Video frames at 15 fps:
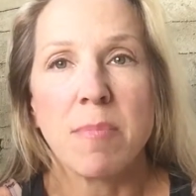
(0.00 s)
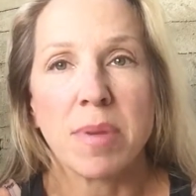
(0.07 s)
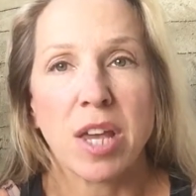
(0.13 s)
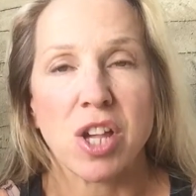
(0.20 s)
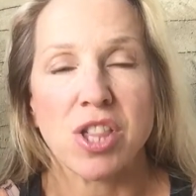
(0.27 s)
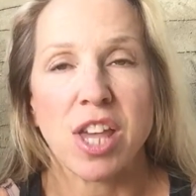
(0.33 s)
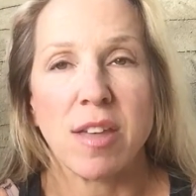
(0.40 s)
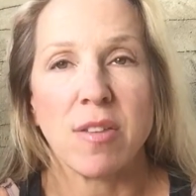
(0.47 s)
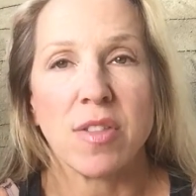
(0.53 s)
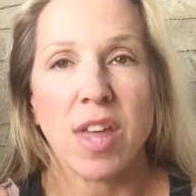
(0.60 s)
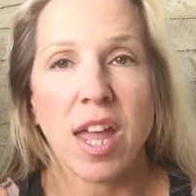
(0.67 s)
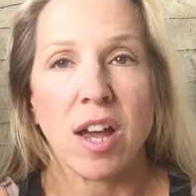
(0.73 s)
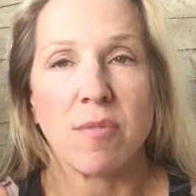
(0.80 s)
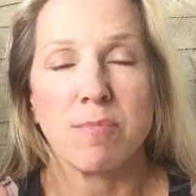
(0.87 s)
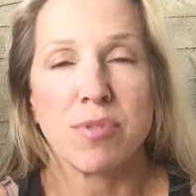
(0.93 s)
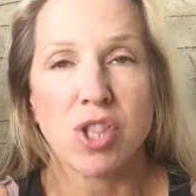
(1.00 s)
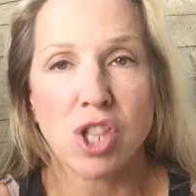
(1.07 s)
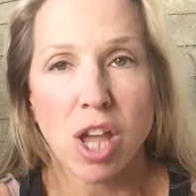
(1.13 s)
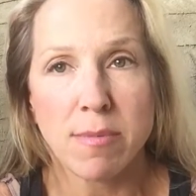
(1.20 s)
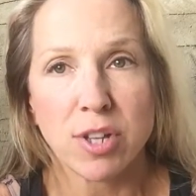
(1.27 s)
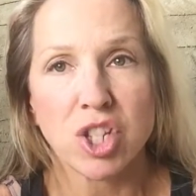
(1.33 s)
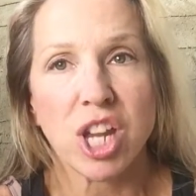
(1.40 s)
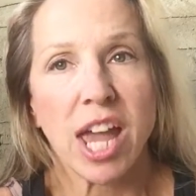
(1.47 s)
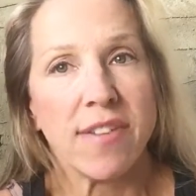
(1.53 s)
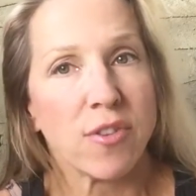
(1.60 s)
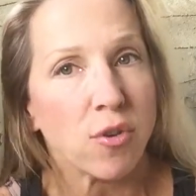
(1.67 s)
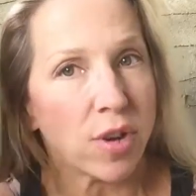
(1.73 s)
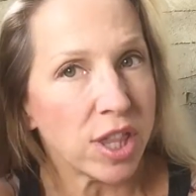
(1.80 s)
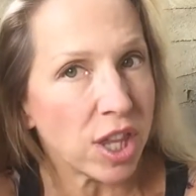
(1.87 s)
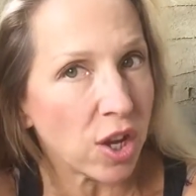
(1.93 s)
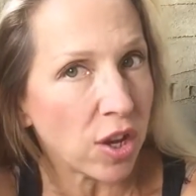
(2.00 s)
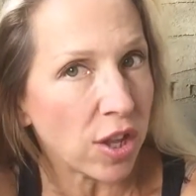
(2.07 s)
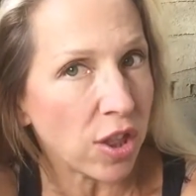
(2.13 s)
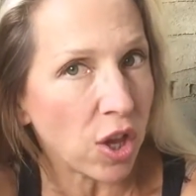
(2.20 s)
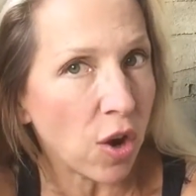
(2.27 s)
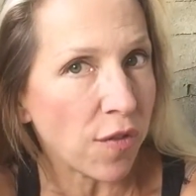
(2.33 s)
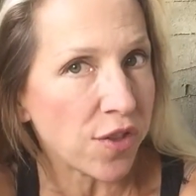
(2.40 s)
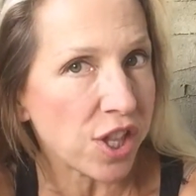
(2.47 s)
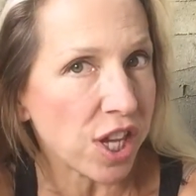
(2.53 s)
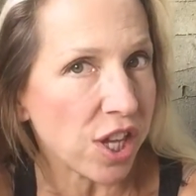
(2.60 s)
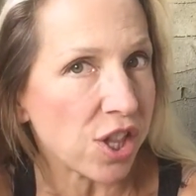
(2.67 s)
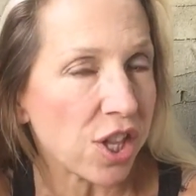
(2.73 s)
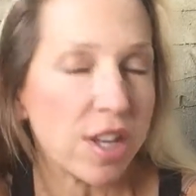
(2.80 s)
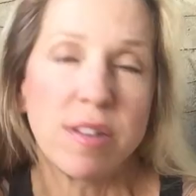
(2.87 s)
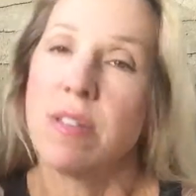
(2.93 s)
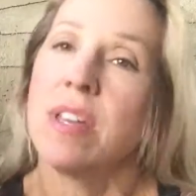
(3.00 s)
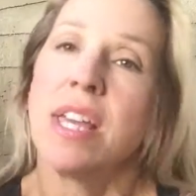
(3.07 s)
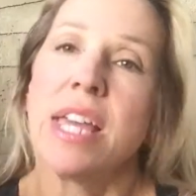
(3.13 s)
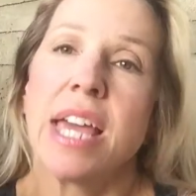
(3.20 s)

because they are so much heavier in the off season.